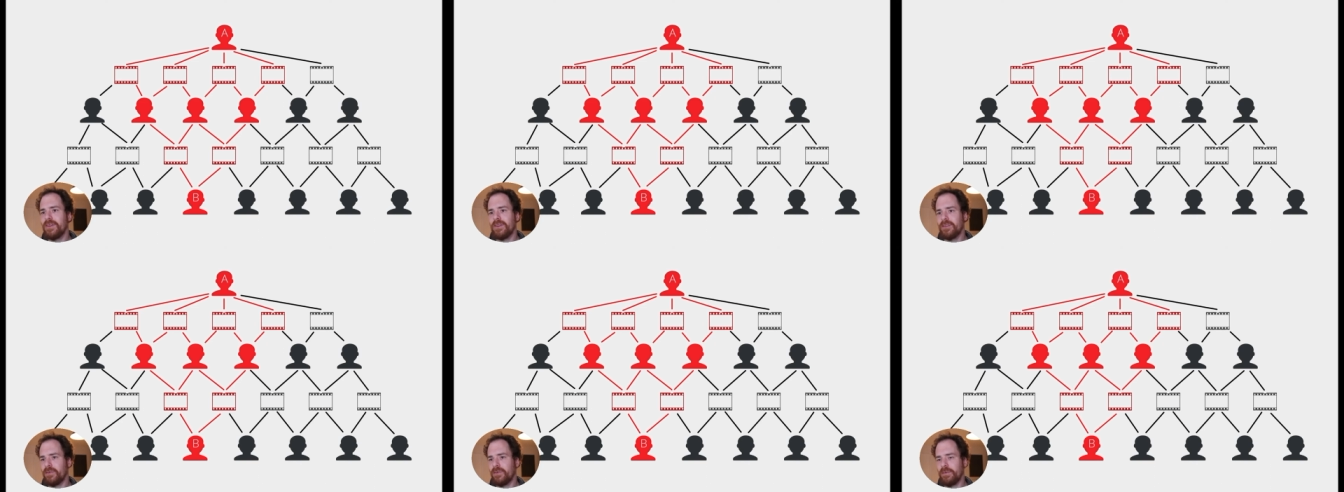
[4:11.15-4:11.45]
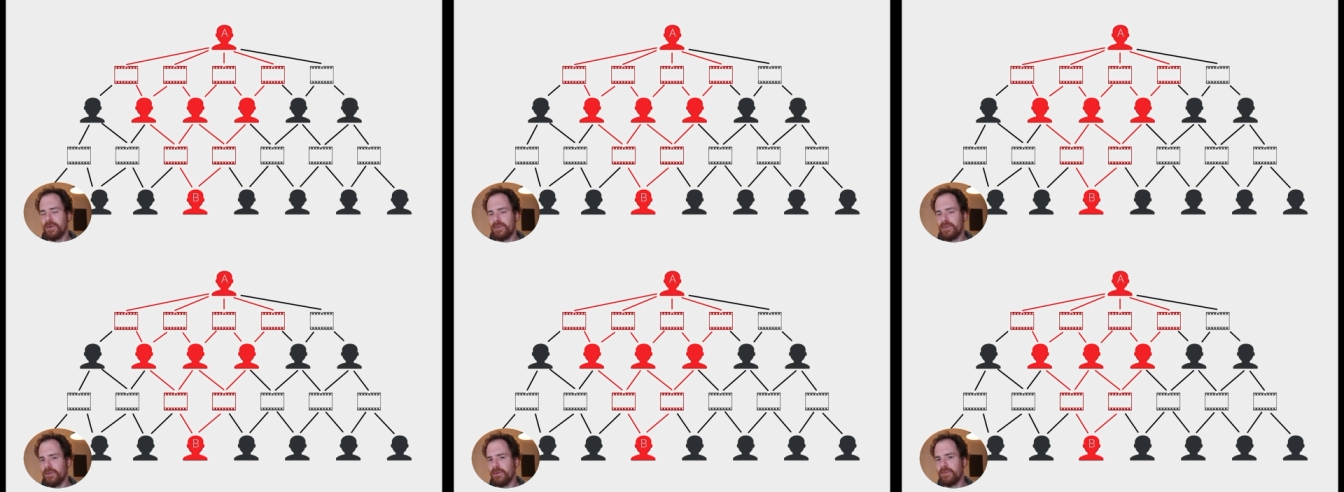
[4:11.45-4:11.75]
So
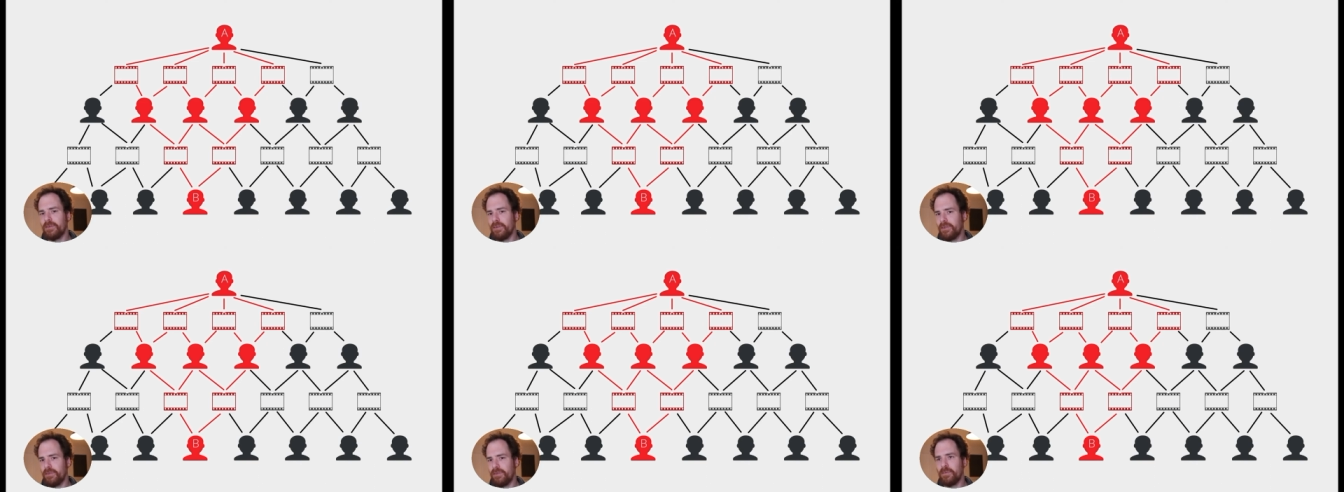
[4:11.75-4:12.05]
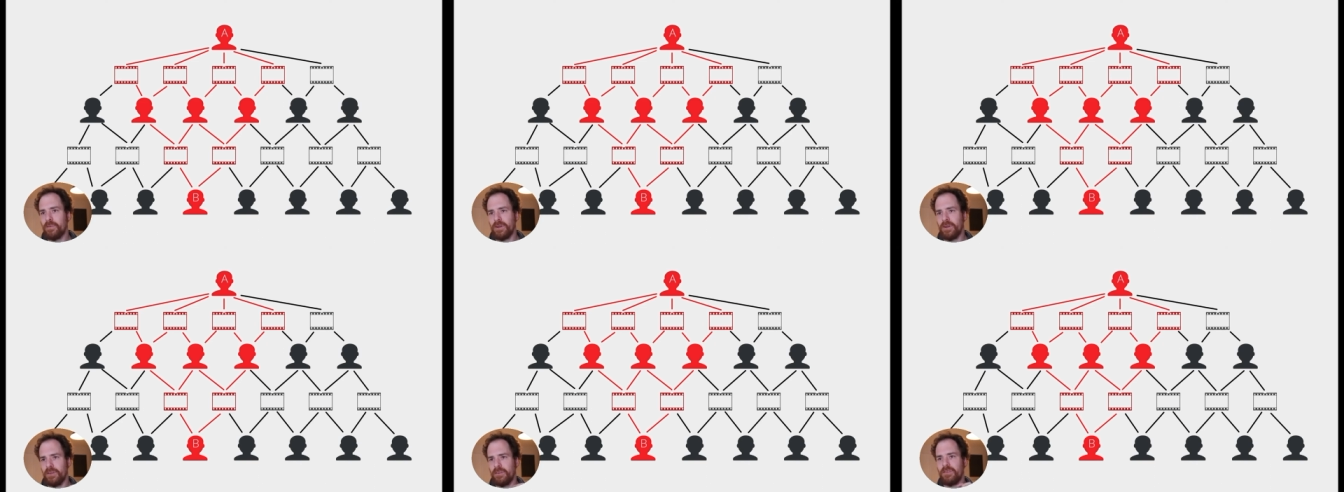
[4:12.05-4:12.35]
we don't
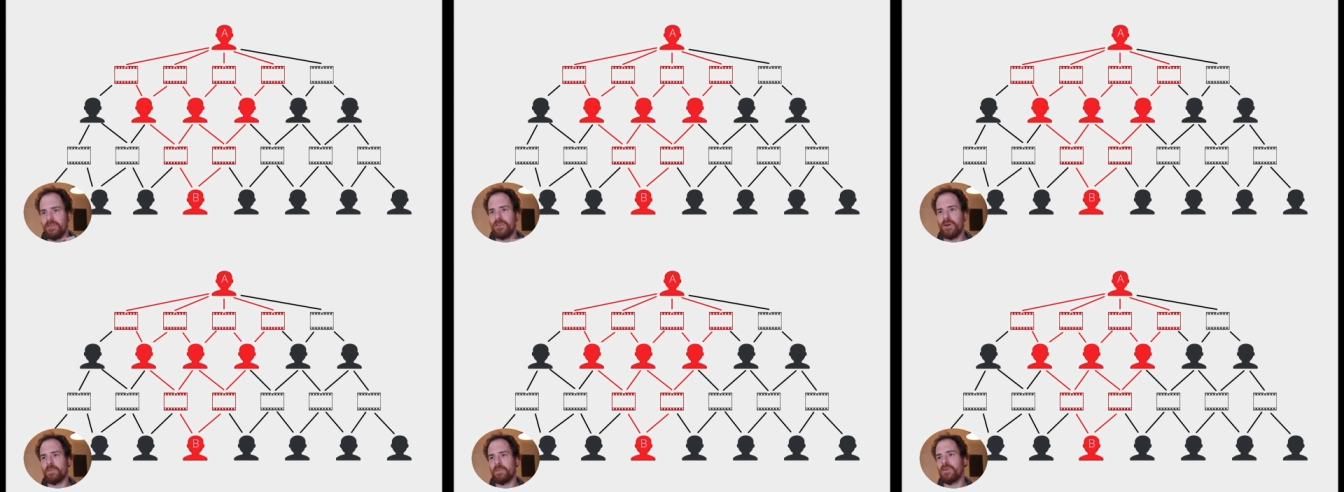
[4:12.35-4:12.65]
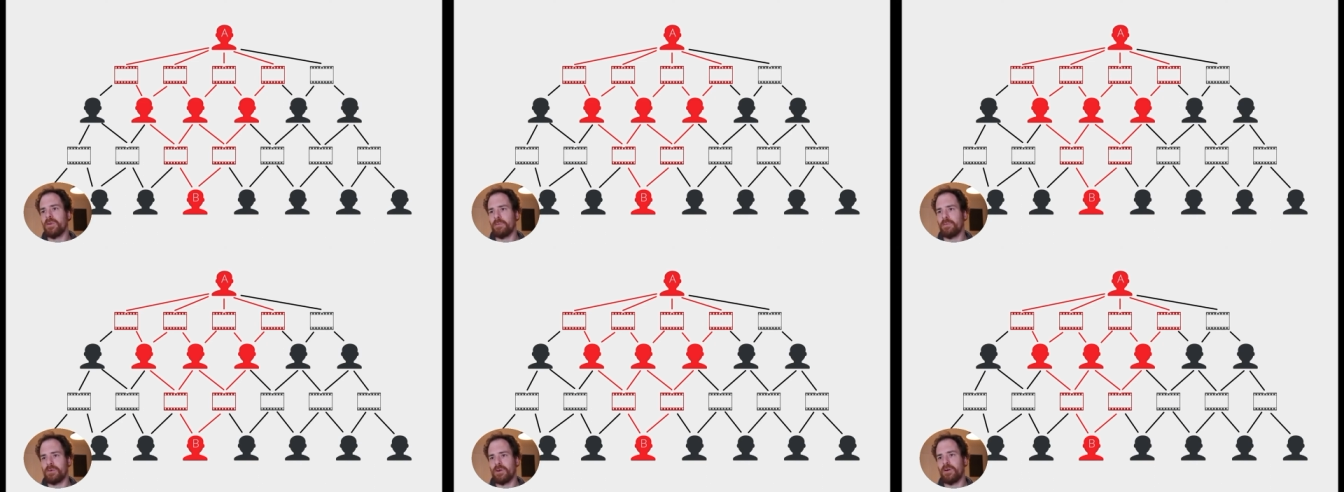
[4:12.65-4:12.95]
just want to
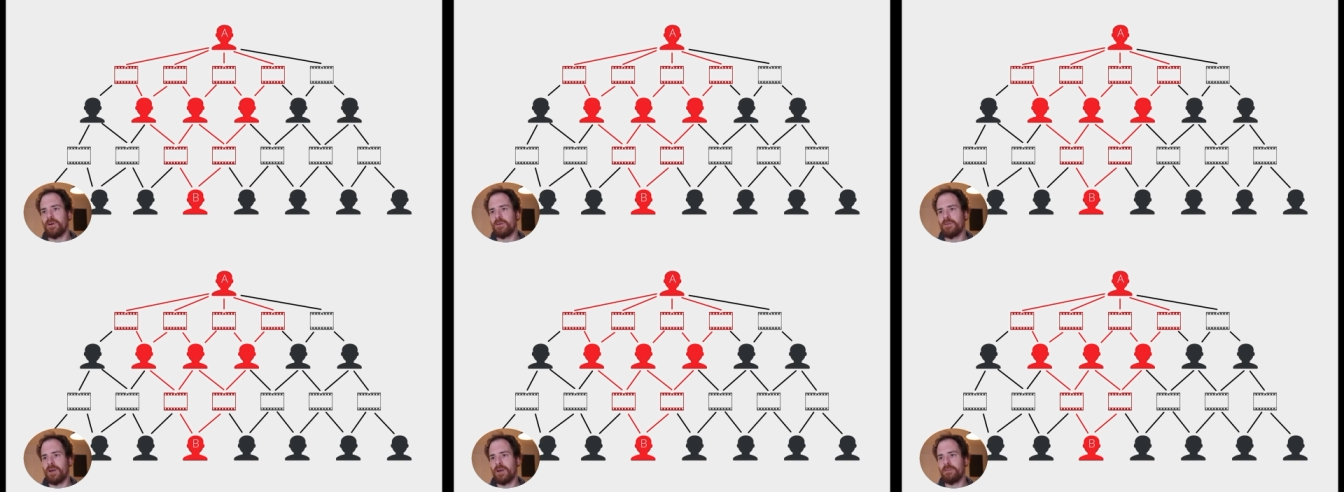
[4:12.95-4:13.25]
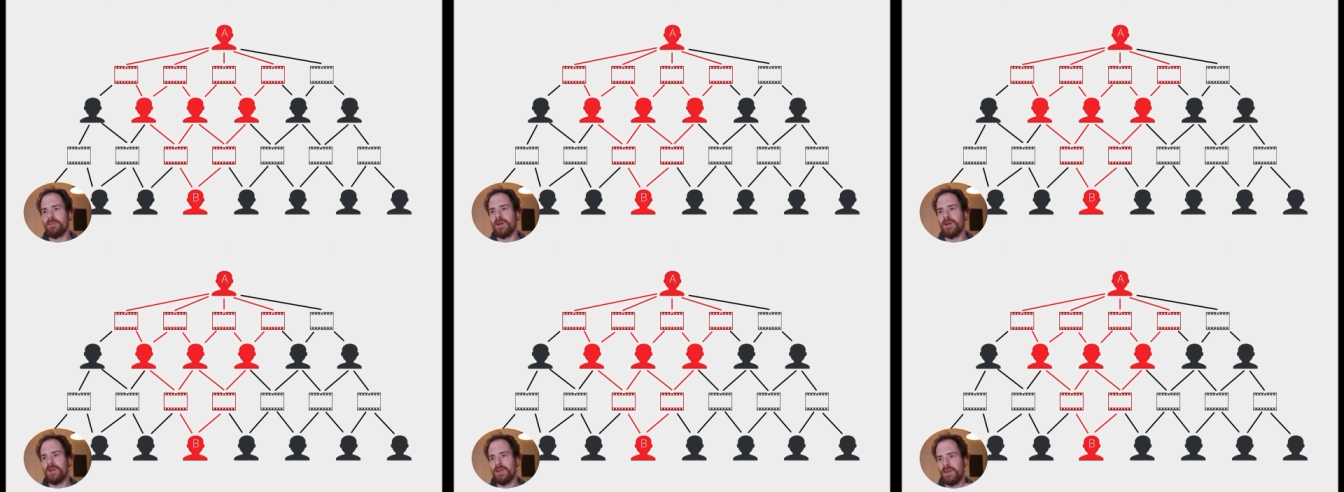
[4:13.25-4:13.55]
stop the
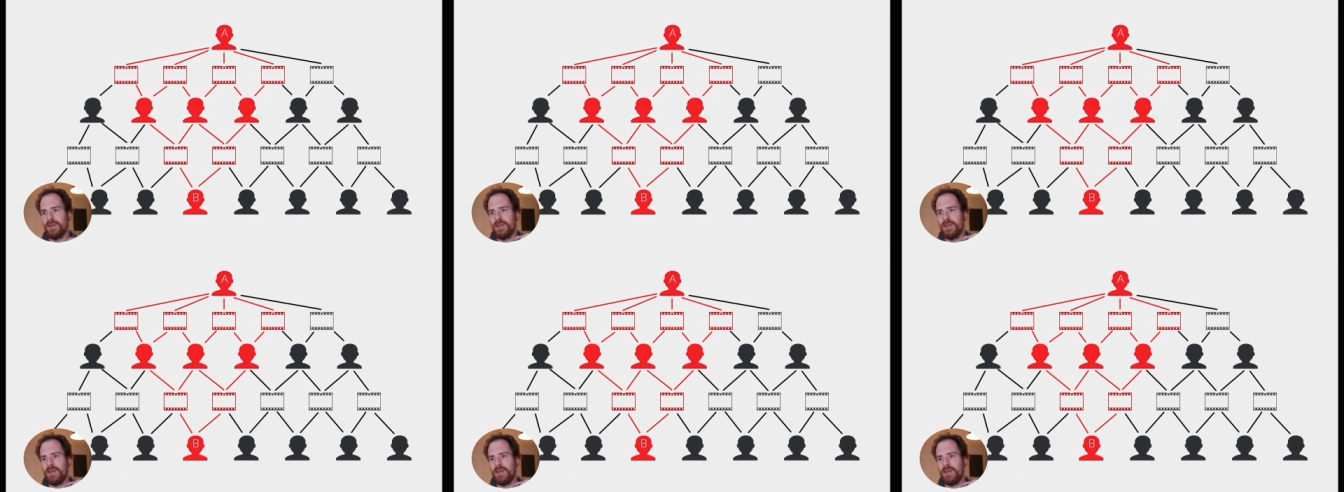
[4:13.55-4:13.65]
program